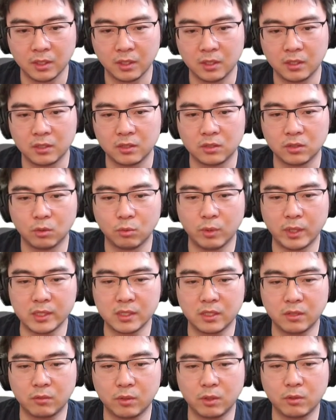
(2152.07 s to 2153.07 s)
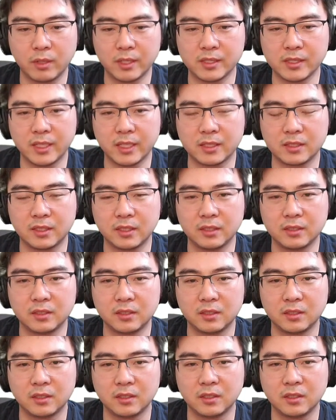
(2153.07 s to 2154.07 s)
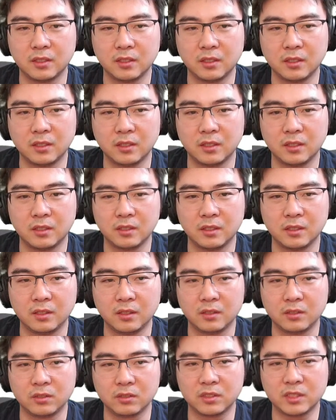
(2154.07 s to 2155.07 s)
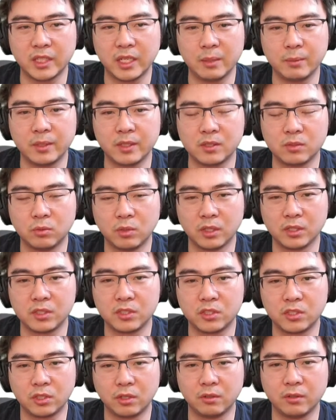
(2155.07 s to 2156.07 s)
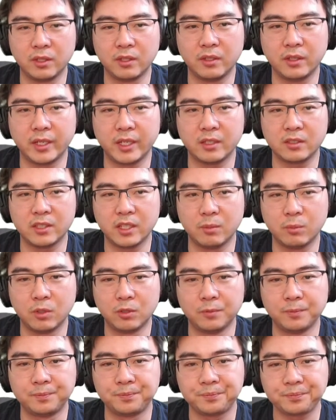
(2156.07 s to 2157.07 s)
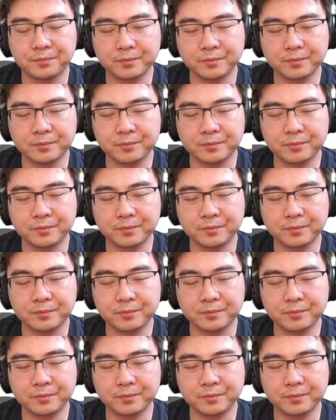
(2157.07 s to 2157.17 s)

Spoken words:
So once I request access, so same as was shown in that demo,